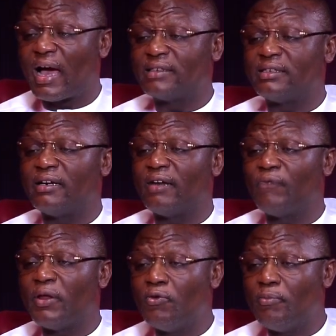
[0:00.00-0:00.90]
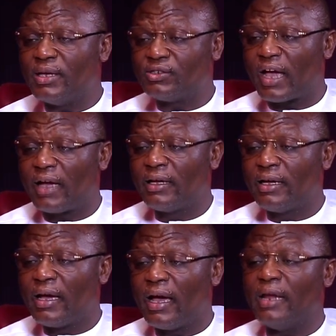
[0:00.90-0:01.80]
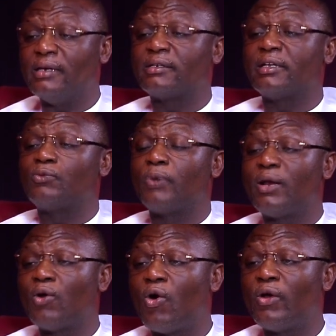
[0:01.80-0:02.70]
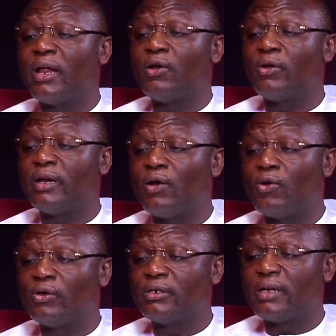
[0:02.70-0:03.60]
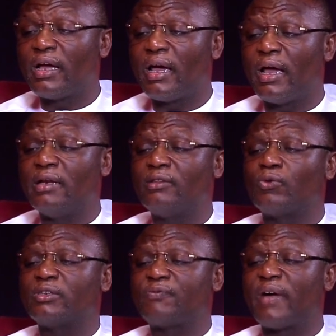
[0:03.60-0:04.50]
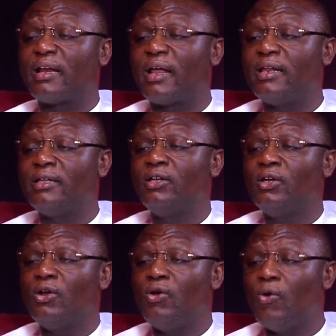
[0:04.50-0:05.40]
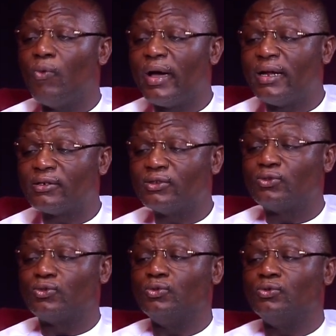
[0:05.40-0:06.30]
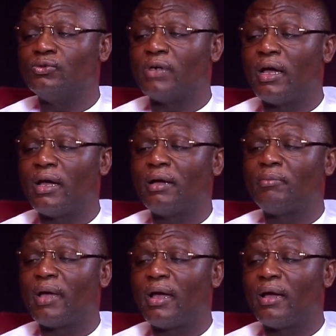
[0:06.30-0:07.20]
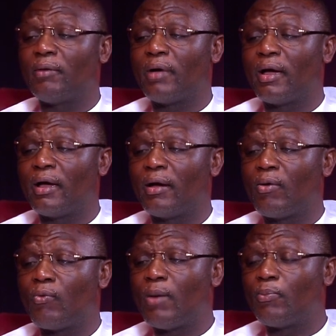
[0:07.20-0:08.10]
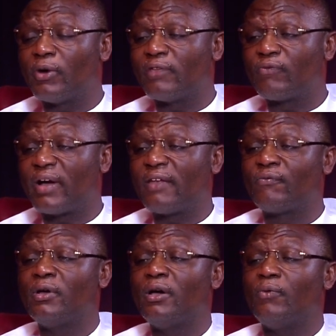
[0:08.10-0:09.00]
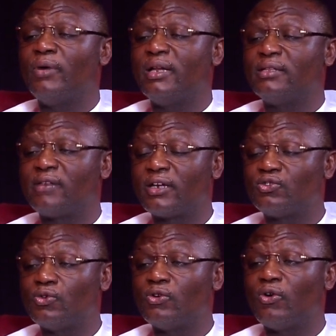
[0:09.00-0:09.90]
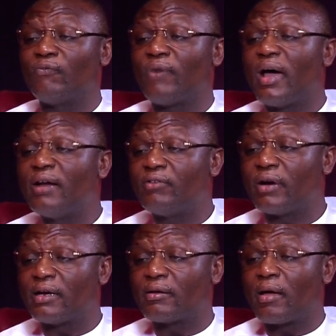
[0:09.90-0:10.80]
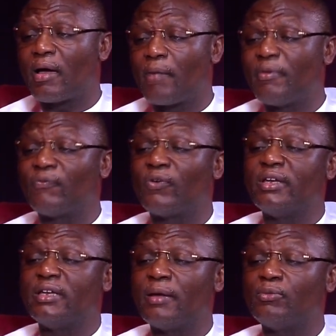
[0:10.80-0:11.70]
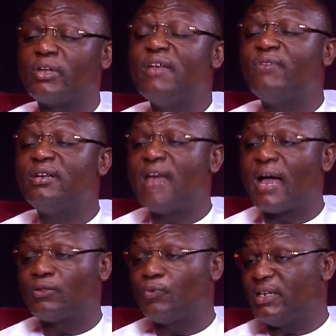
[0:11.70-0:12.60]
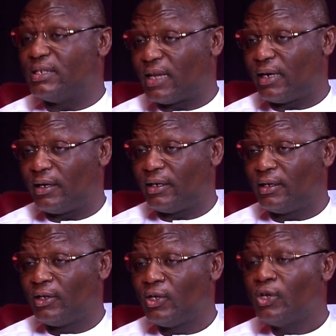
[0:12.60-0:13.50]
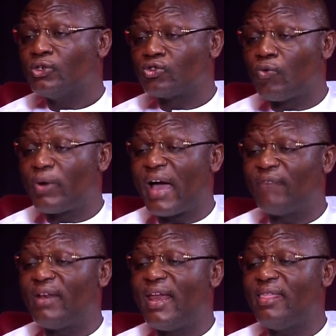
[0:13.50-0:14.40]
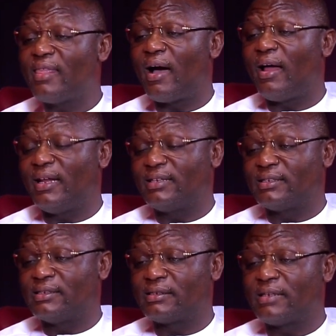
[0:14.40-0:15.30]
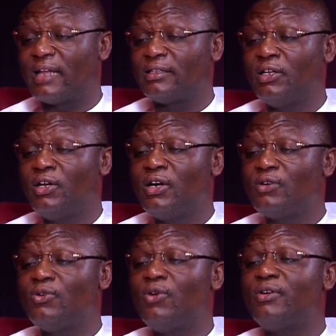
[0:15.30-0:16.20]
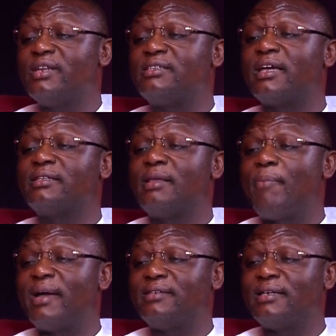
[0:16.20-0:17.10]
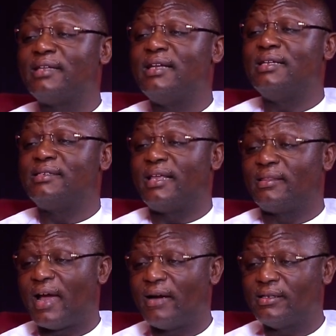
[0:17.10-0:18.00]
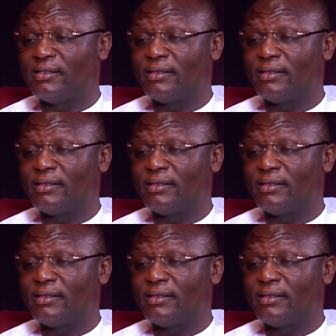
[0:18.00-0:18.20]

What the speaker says: as a revenue measure, and it went on and on and on, and it was finally lowered to 1.5 with a threshold of 100 before it came to. Even that we disagreed. So we have learned our lessons that you don't reject the budget in its entirety.